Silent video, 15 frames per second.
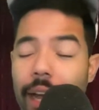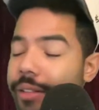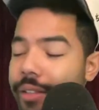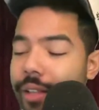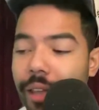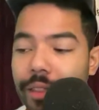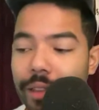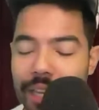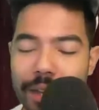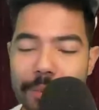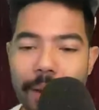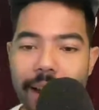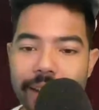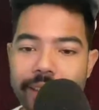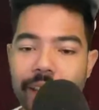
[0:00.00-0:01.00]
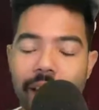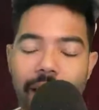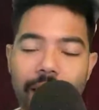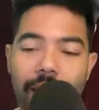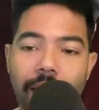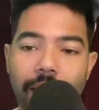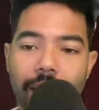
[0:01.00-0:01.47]
outside of the D-backs.
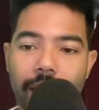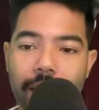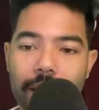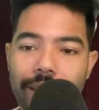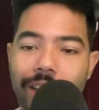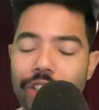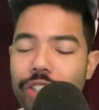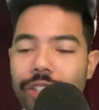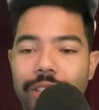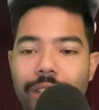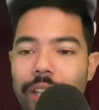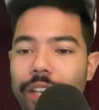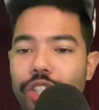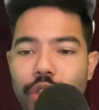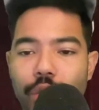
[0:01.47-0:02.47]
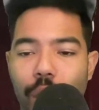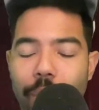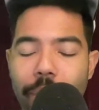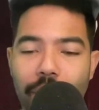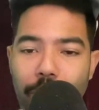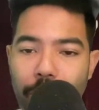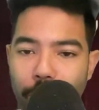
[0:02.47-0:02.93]
And they just didn't show up
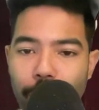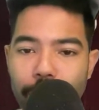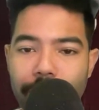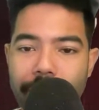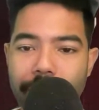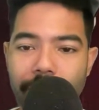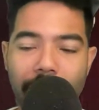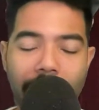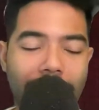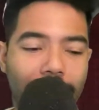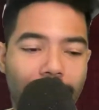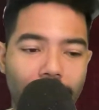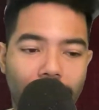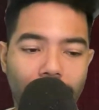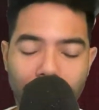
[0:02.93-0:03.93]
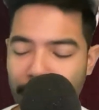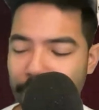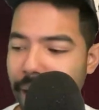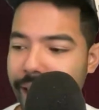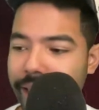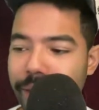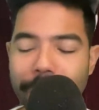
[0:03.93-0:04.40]
in the postseason at all. The
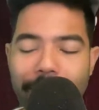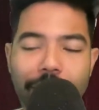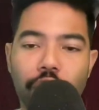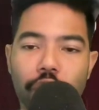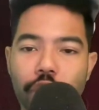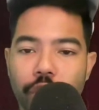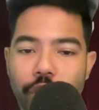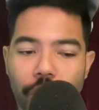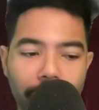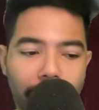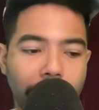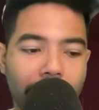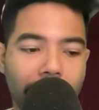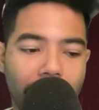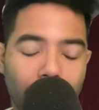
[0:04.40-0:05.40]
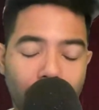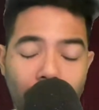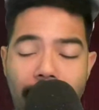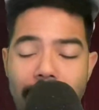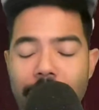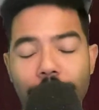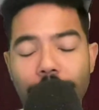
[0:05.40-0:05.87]
Mets pitching shut them down.
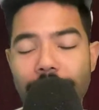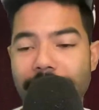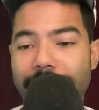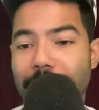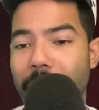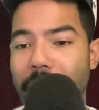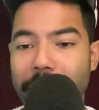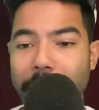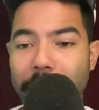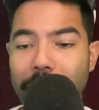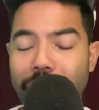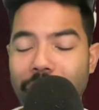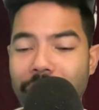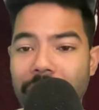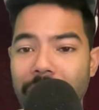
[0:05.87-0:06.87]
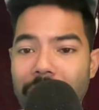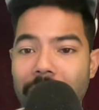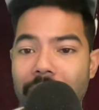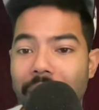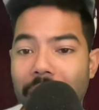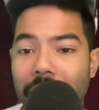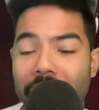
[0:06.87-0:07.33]
You know, the D-backs pitching
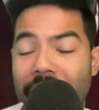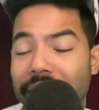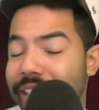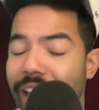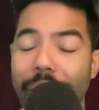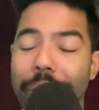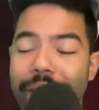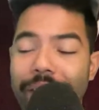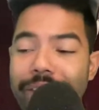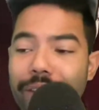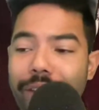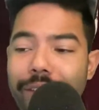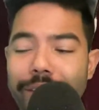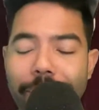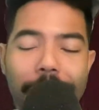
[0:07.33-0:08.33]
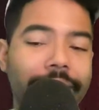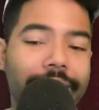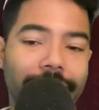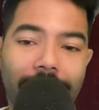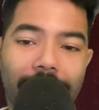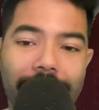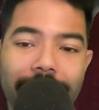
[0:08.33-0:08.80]
has not been as good as the Mets
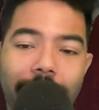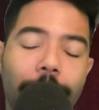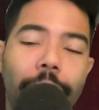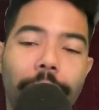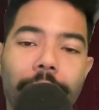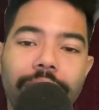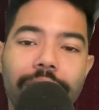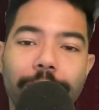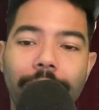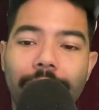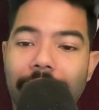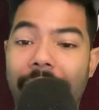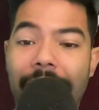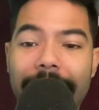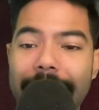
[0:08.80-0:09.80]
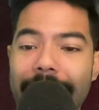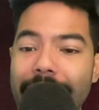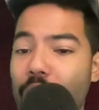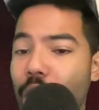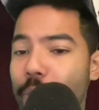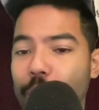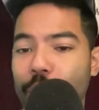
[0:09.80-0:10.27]
the last couple months. But I can't
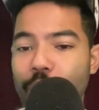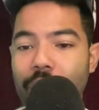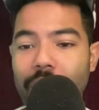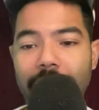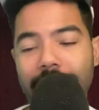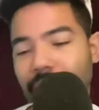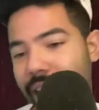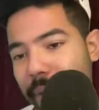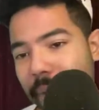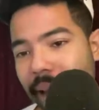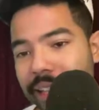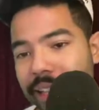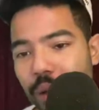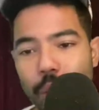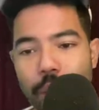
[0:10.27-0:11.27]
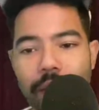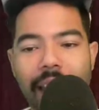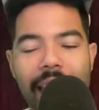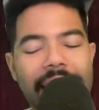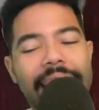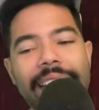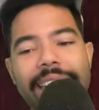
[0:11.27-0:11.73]
help but feel like the D-backs wouldn't
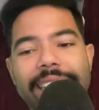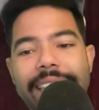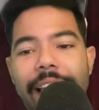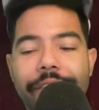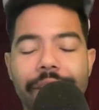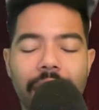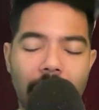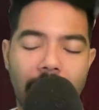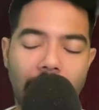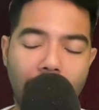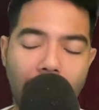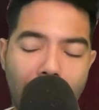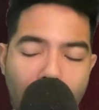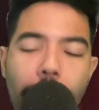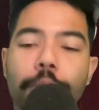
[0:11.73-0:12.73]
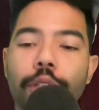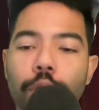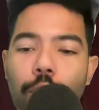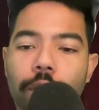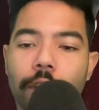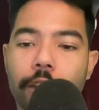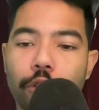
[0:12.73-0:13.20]
at least have an
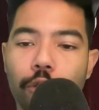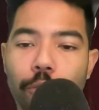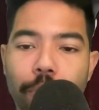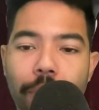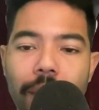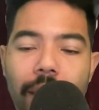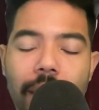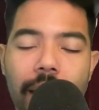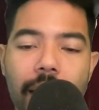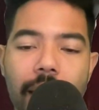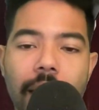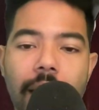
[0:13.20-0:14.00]
opportunity to be